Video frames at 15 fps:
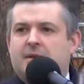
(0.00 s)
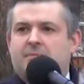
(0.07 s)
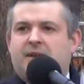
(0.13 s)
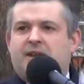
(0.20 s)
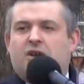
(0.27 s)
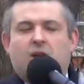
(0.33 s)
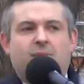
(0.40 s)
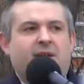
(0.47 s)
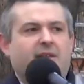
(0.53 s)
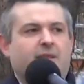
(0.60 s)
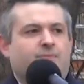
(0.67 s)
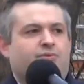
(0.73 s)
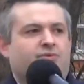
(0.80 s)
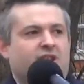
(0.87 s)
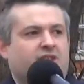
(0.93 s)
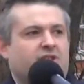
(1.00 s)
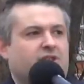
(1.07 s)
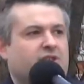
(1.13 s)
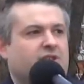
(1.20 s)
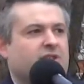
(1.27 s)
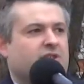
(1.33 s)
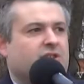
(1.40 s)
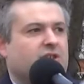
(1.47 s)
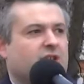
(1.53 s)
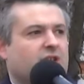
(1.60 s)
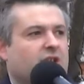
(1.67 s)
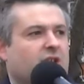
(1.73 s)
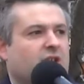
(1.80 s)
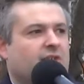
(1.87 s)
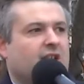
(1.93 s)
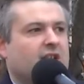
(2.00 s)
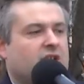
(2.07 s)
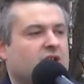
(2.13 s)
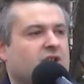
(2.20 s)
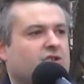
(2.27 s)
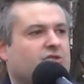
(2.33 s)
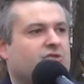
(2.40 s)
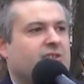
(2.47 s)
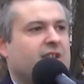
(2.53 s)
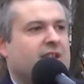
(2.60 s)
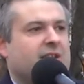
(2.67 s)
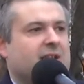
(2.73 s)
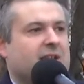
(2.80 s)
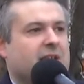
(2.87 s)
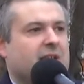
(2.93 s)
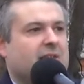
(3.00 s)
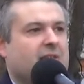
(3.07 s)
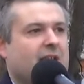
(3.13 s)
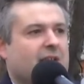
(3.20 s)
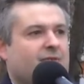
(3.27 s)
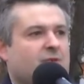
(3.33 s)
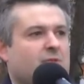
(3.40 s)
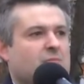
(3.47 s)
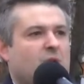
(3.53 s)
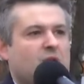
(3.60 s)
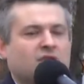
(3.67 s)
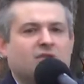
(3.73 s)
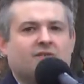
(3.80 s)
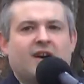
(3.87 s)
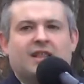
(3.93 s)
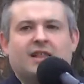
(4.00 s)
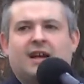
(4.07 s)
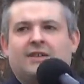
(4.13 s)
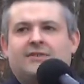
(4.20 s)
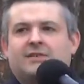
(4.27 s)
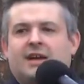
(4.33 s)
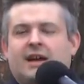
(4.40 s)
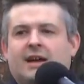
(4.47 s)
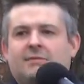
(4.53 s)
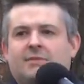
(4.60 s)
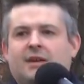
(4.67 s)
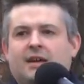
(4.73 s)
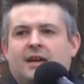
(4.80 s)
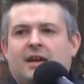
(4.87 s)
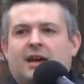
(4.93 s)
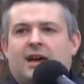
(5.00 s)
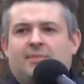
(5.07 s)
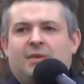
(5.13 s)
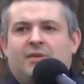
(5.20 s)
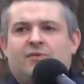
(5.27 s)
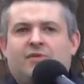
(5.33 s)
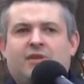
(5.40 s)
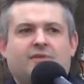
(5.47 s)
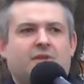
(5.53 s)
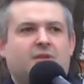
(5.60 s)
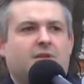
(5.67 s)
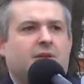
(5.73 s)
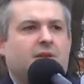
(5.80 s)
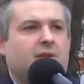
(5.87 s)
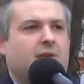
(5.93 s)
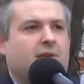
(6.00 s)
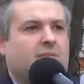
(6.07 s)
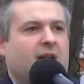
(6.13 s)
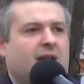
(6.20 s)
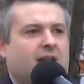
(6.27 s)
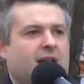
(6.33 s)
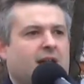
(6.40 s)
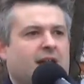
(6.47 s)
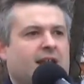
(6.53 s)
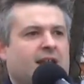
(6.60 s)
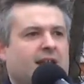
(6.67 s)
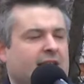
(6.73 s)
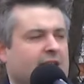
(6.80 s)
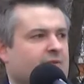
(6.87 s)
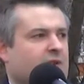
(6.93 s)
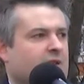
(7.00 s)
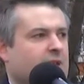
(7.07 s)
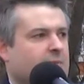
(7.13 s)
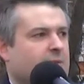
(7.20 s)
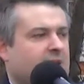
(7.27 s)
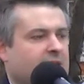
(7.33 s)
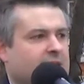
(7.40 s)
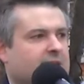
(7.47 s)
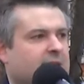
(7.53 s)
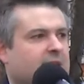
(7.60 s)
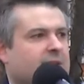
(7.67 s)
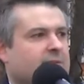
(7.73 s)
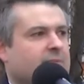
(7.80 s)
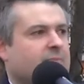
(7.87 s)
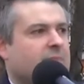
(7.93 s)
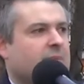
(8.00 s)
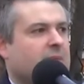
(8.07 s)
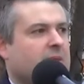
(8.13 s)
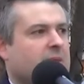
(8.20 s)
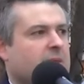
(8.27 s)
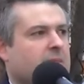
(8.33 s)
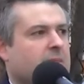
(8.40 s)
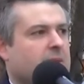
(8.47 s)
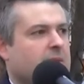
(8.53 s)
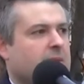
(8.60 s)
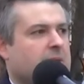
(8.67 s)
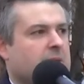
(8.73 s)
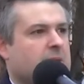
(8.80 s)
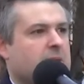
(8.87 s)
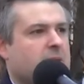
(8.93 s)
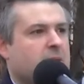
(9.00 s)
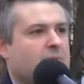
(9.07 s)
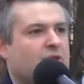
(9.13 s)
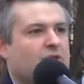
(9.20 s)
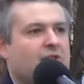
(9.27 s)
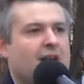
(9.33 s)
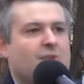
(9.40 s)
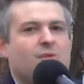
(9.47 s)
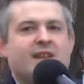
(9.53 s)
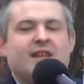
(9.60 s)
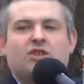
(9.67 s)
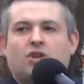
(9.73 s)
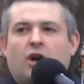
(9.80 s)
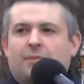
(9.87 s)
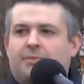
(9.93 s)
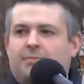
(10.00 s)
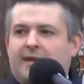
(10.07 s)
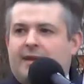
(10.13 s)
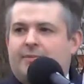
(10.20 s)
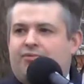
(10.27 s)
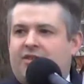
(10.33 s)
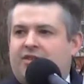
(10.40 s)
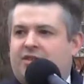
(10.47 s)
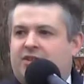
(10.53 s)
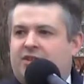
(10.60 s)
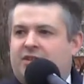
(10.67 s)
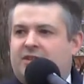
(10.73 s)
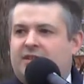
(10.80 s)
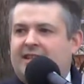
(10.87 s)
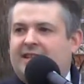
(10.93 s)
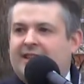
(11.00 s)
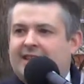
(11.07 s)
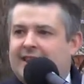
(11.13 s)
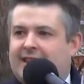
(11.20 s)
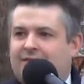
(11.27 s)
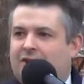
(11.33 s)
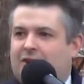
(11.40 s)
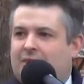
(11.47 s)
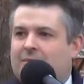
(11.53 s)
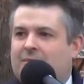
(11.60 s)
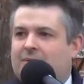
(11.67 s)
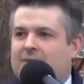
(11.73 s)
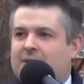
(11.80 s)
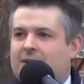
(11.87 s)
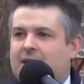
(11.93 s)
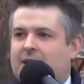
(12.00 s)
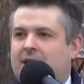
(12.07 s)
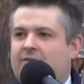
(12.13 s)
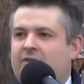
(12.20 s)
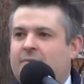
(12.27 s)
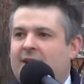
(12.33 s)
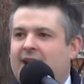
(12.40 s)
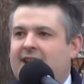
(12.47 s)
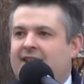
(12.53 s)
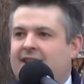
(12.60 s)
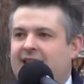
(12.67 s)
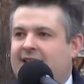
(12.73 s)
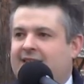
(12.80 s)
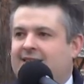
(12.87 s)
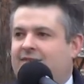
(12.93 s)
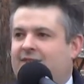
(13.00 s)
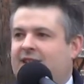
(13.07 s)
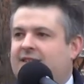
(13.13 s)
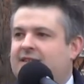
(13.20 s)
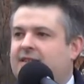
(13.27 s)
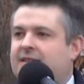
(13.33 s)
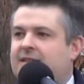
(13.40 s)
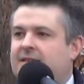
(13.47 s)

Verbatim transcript: becoming the president of that country that for most of our lifetime had been riven by an evil apartheid. But then when he stopped being president, he didn't give up. He remained an activist.